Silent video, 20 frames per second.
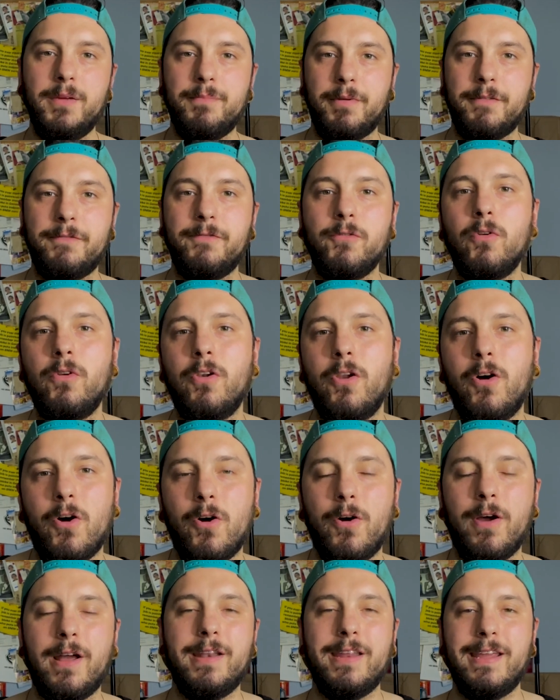Before
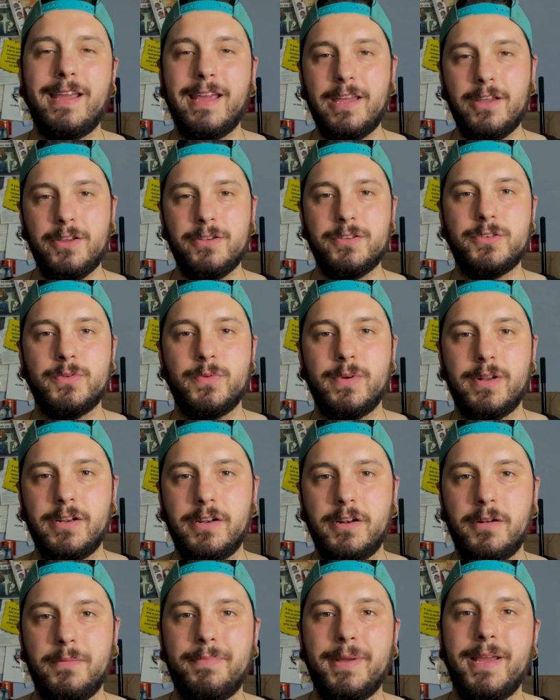long, and you get used to it a
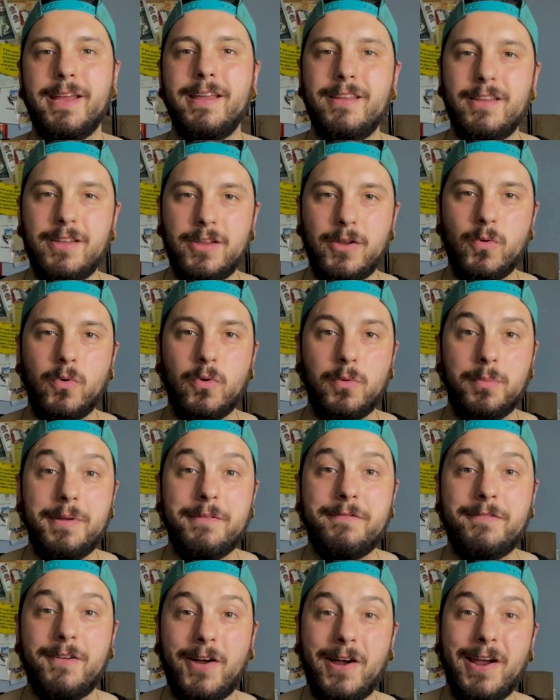little bit, you will
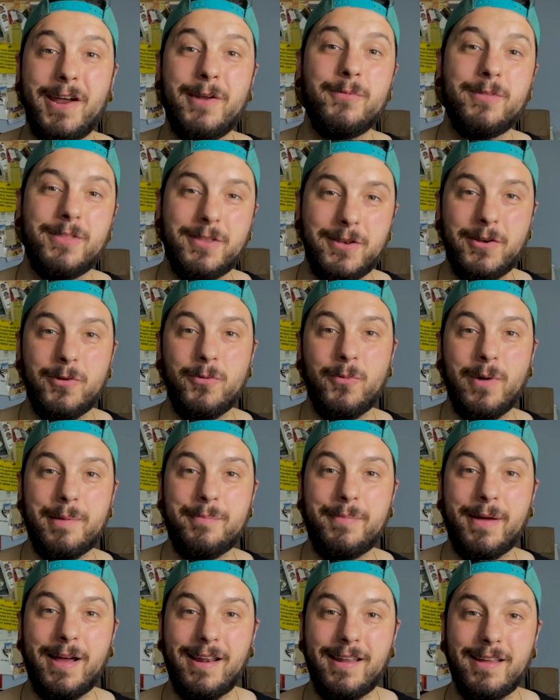be flying with the new
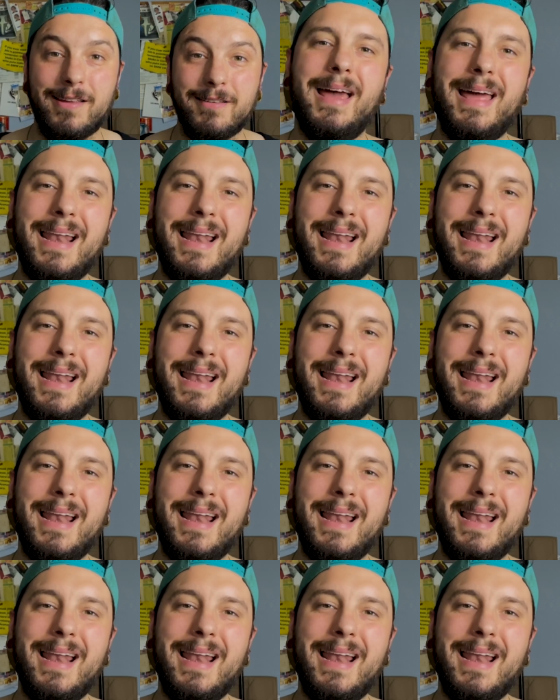wet palette.